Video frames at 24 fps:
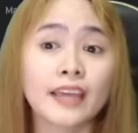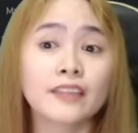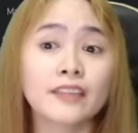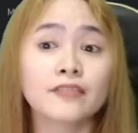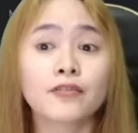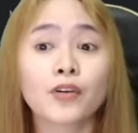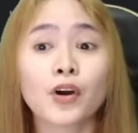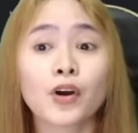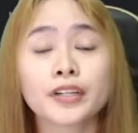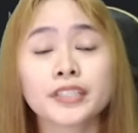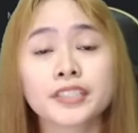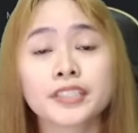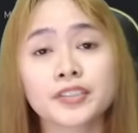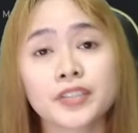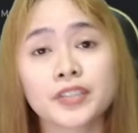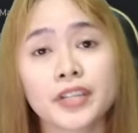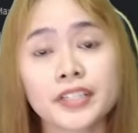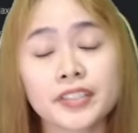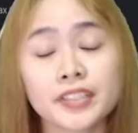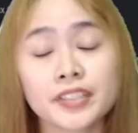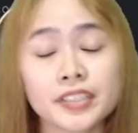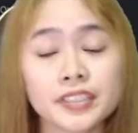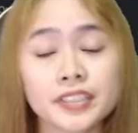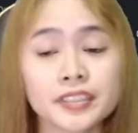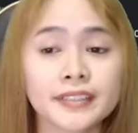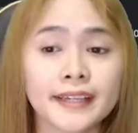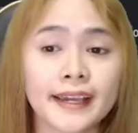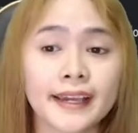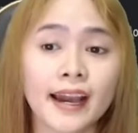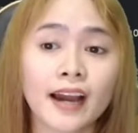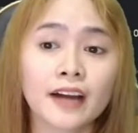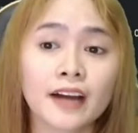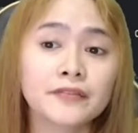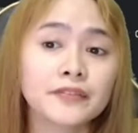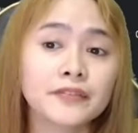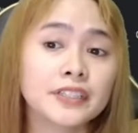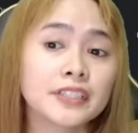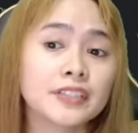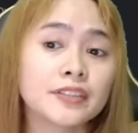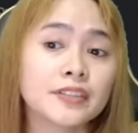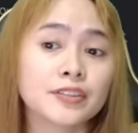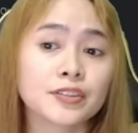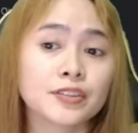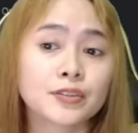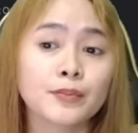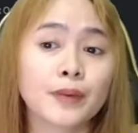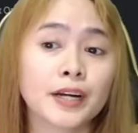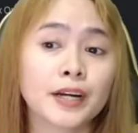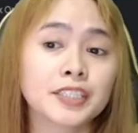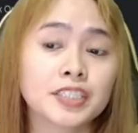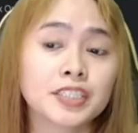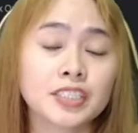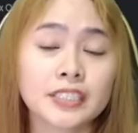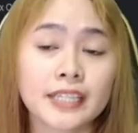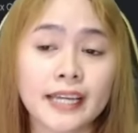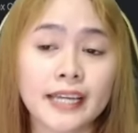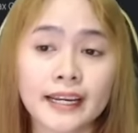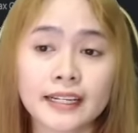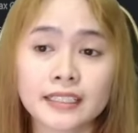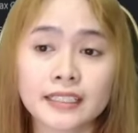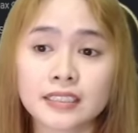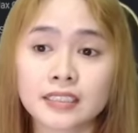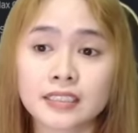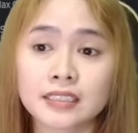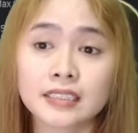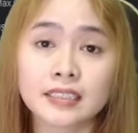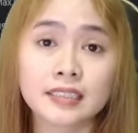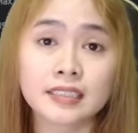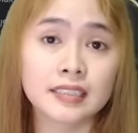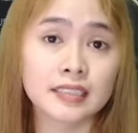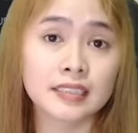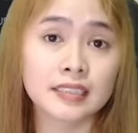for the traders, they have this MarginX. This is